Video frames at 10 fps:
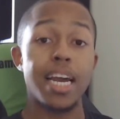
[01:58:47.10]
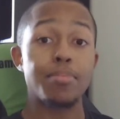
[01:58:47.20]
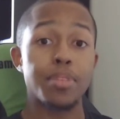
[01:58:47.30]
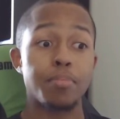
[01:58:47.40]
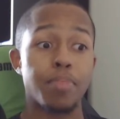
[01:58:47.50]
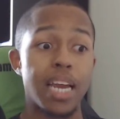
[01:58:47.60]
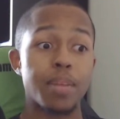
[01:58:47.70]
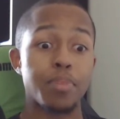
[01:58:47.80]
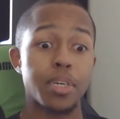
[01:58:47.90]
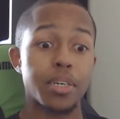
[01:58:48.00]

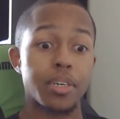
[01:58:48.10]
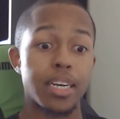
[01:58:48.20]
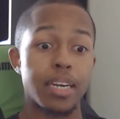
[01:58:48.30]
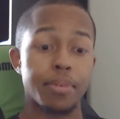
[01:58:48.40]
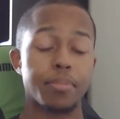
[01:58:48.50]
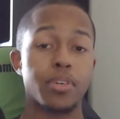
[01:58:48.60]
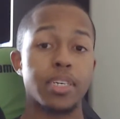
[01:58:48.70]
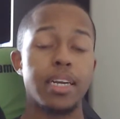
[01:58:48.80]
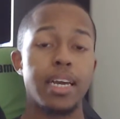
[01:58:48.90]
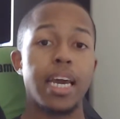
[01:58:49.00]
Blackbeard and everyone,
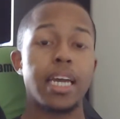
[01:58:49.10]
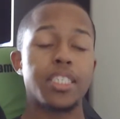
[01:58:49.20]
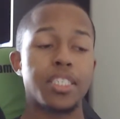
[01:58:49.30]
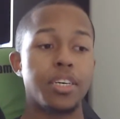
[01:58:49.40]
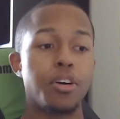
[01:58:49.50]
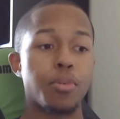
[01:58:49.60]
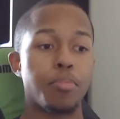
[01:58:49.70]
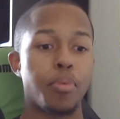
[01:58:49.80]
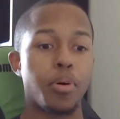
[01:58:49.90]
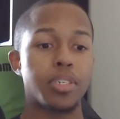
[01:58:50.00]
and he still
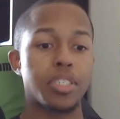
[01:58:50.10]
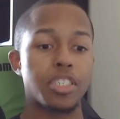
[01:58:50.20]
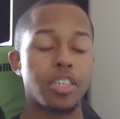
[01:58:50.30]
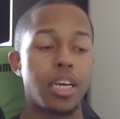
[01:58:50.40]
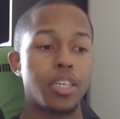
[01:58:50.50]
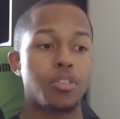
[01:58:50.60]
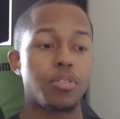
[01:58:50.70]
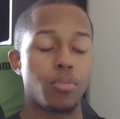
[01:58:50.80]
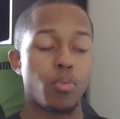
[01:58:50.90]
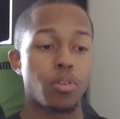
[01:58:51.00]
reports to the
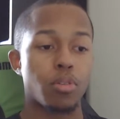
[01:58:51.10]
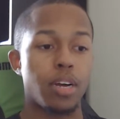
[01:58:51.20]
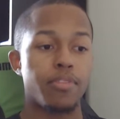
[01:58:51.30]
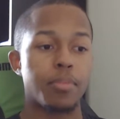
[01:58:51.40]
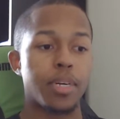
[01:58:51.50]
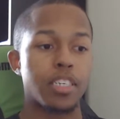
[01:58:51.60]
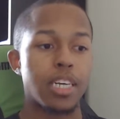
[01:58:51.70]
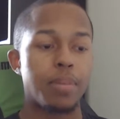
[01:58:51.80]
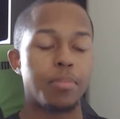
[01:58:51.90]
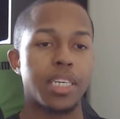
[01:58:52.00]
world government,
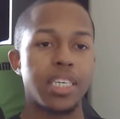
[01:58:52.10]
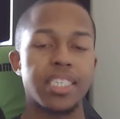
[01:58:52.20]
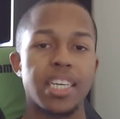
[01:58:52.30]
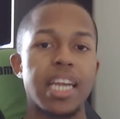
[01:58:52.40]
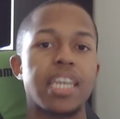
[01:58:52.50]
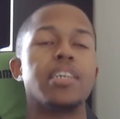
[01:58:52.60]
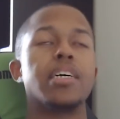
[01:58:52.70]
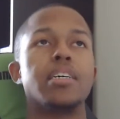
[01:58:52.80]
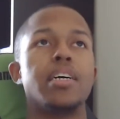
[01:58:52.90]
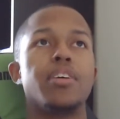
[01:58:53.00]
but he's like
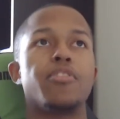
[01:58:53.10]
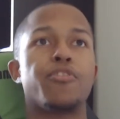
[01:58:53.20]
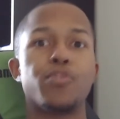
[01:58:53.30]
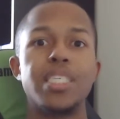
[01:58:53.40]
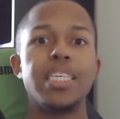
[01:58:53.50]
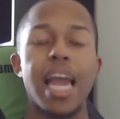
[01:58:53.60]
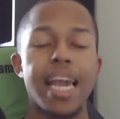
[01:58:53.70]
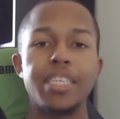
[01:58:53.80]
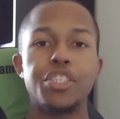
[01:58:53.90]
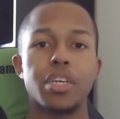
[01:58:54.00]
a free
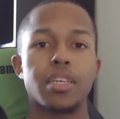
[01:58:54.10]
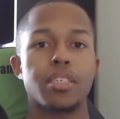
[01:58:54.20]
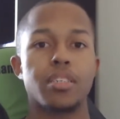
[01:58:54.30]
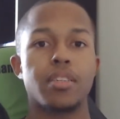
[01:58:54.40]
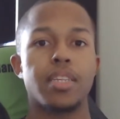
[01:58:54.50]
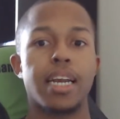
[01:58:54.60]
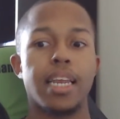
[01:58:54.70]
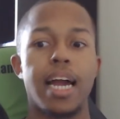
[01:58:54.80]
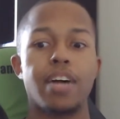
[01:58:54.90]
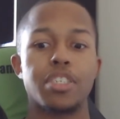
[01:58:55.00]
agent that
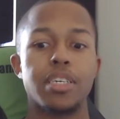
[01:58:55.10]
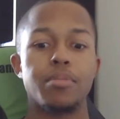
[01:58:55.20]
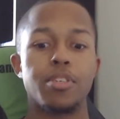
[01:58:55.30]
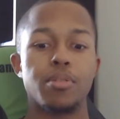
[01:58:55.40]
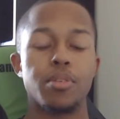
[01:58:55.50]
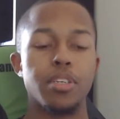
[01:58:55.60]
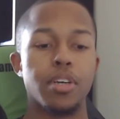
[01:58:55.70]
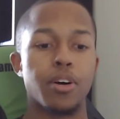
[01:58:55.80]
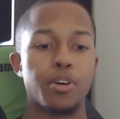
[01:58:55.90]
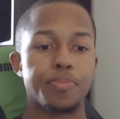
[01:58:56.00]
allows him
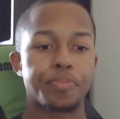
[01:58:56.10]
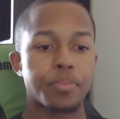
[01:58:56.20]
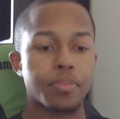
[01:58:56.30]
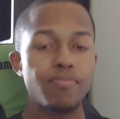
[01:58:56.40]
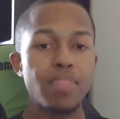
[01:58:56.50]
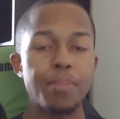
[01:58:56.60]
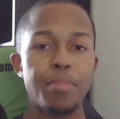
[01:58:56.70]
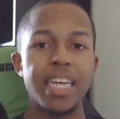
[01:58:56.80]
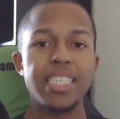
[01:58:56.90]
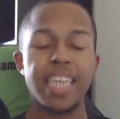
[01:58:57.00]
to,
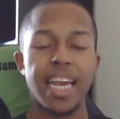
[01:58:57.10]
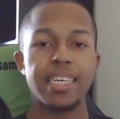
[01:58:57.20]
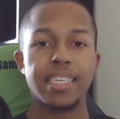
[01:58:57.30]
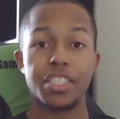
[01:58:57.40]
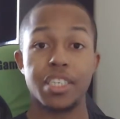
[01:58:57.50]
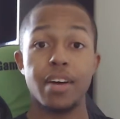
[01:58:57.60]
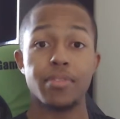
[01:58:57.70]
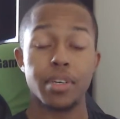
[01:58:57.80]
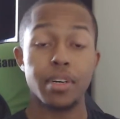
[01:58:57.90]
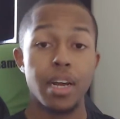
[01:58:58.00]
maintain his
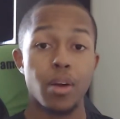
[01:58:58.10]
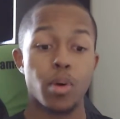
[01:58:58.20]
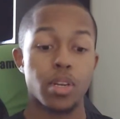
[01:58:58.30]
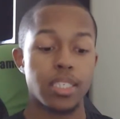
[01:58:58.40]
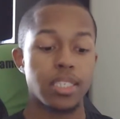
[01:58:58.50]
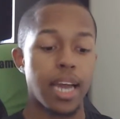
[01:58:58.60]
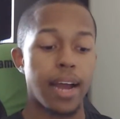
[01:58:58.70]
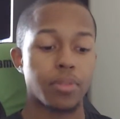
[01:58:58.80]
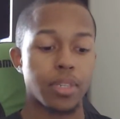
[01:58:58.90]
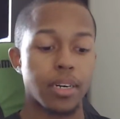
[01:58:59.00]
cover while he's
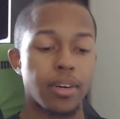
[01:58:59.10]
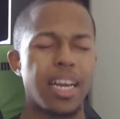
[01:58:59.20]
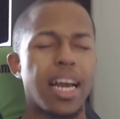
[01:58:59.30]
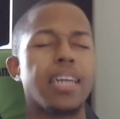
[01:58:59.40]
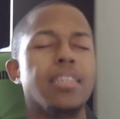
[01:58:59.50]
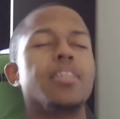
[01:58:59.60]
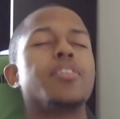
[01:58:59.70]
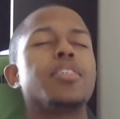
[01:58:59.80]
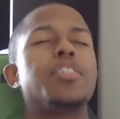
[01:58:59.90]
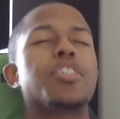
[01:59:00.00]
out there. I
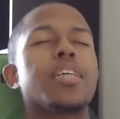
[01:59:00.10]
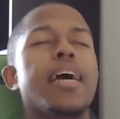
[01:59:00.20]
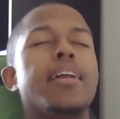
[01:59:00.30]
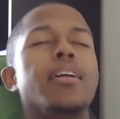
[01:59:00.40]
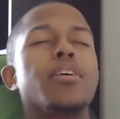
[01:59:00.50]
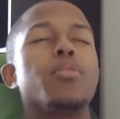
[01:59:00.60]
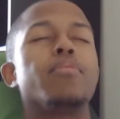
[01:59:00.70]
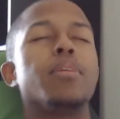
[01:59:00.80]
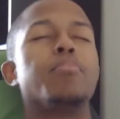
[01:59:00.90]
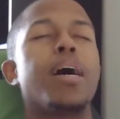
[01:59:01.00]
literally just had an
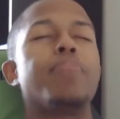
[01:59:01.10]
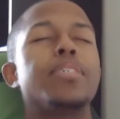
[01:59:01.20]
equivalent pop into